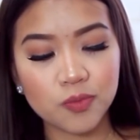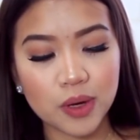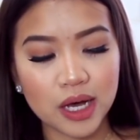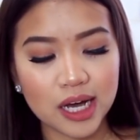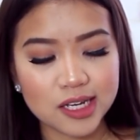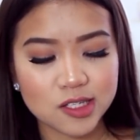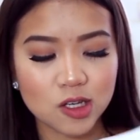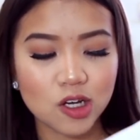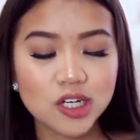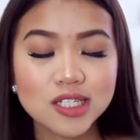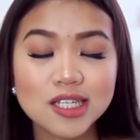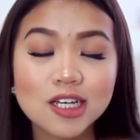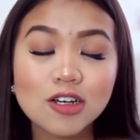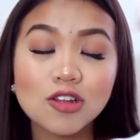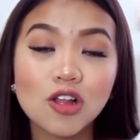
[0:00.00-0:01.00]
But I saw
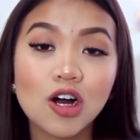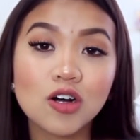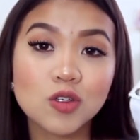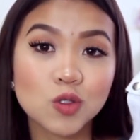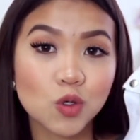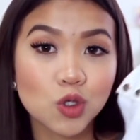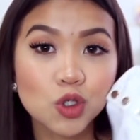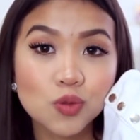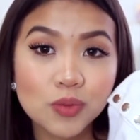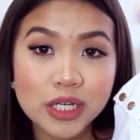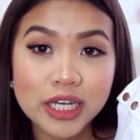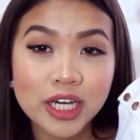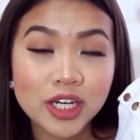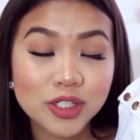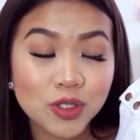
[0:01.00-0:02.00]
this like a lot on social
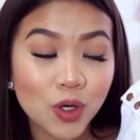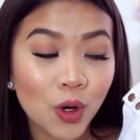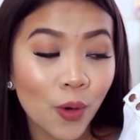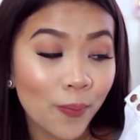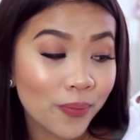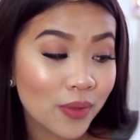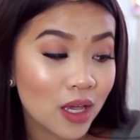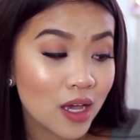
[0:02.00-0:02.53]
media, so